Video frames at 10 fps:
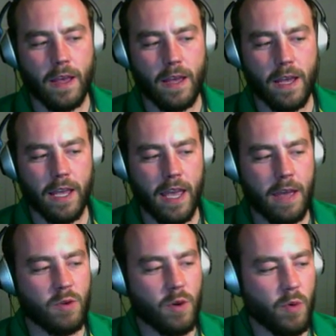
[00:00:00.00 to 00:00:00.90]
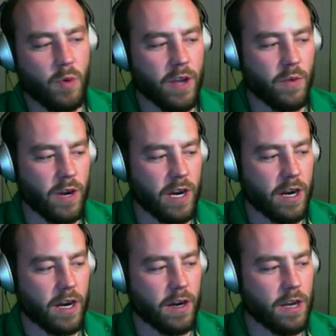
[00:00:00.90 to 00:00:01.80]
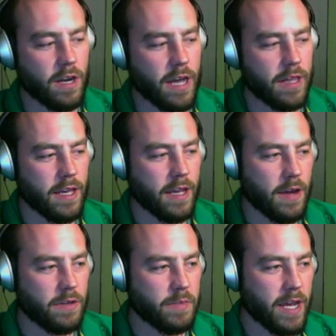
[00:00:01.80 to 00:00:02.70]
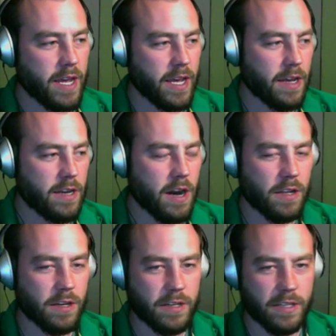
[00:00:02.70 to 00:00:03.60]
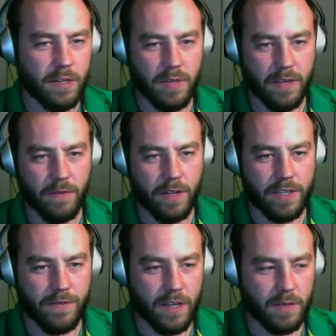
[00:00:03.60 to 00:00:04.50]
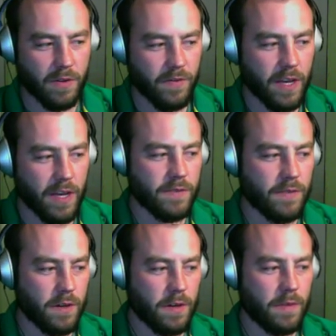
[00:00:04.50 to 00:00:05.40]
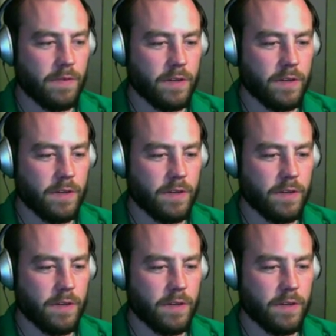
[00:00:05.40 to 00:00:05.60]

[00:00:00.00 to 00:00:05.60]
it came to a point where I think I was paying $1 or something for these Facebook fans for